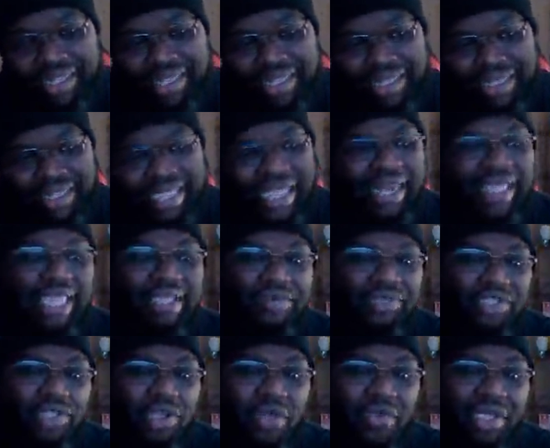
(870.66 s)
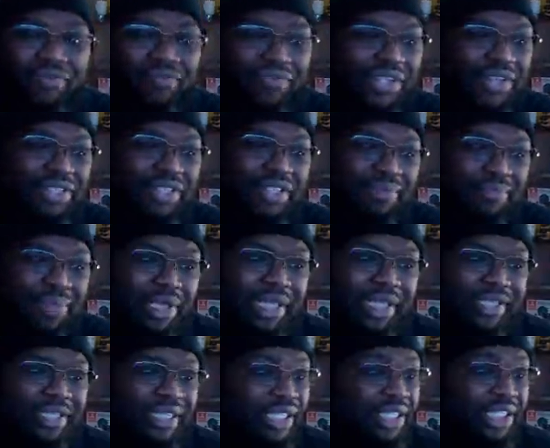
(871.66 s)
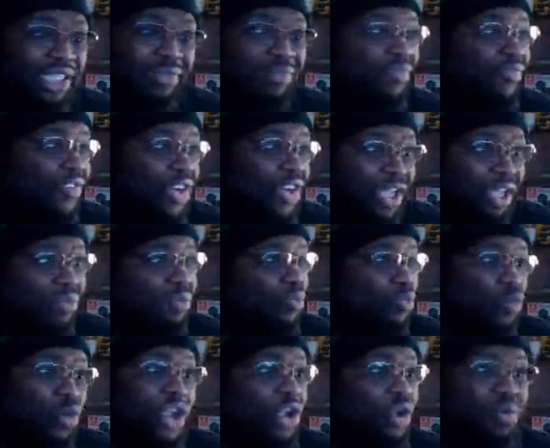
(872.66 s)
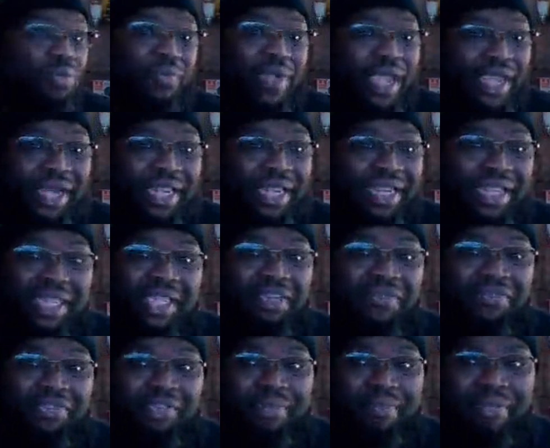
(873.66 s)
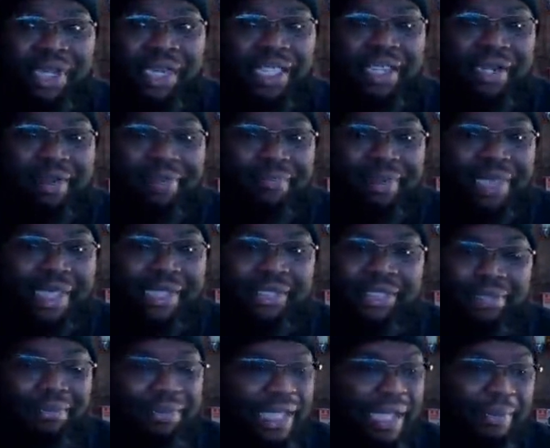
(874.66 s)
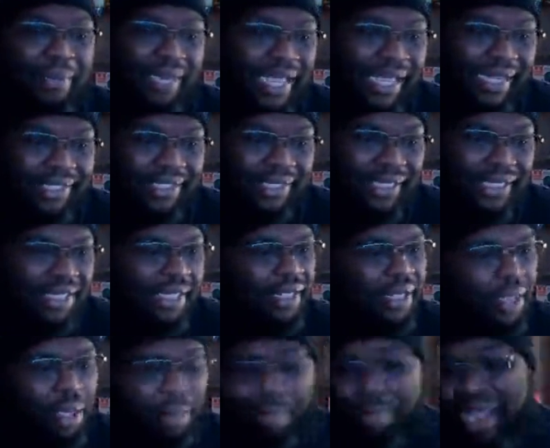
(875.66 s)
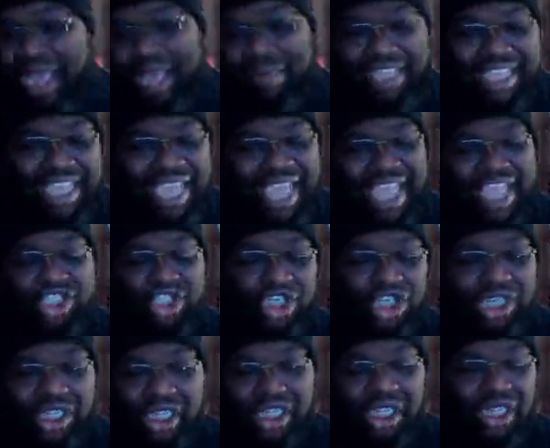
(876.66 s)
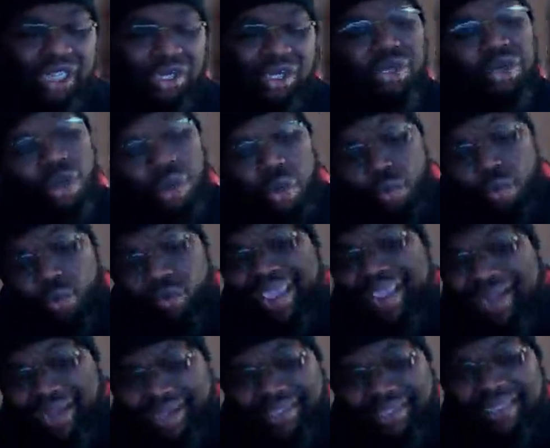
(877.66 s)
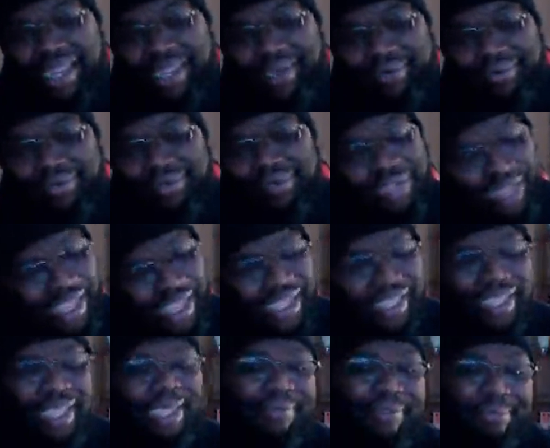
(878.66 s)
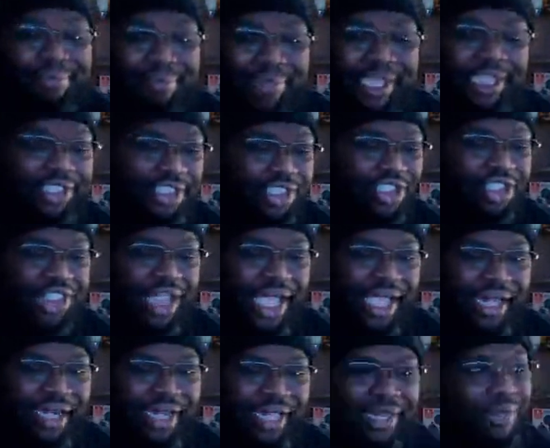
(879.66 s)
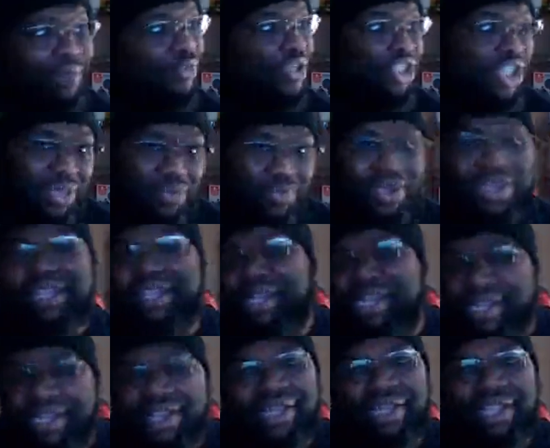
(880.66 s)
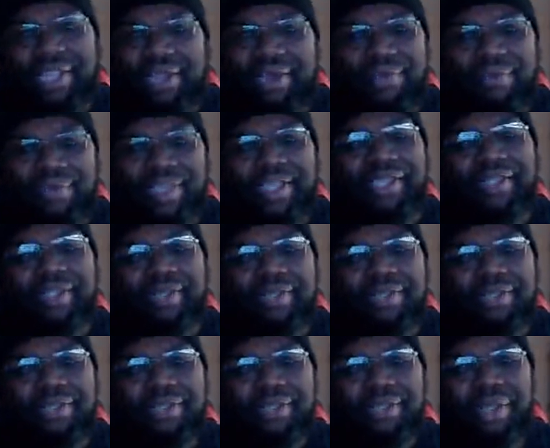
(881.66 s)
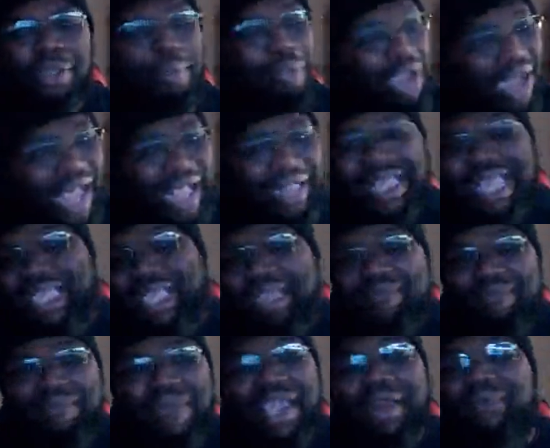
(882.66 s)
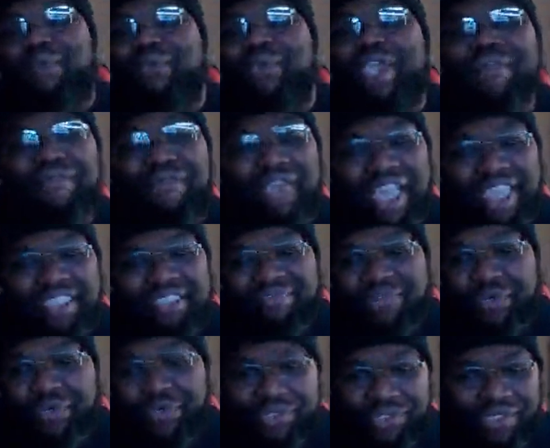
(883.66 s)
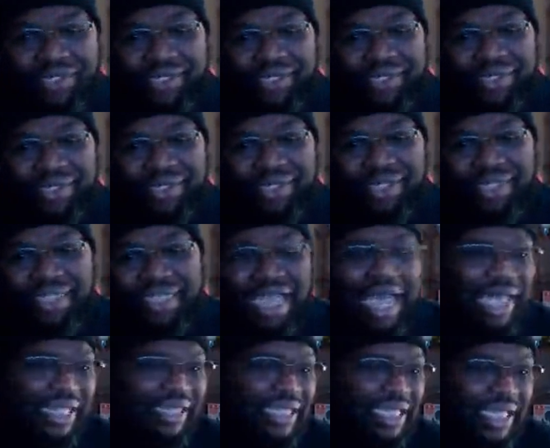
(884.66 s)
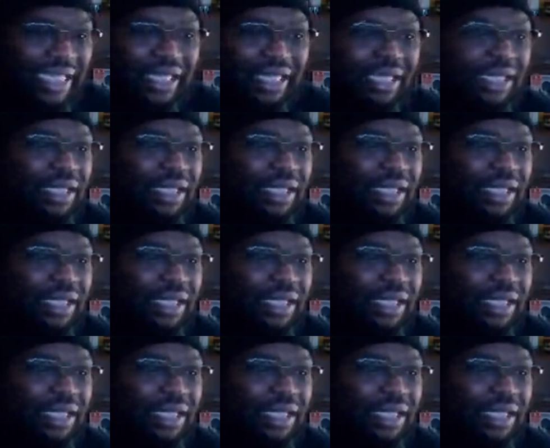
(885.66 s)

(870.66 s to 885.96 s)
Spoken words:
that he was gonna convince the Miz in some fucking weird way to give the Money in the Bank to Bobby Lashley, Bobby cashing in, win the title, and give the Miz a shot, which he wasn't clearly gonna win. But I think it might have went vice versa. I think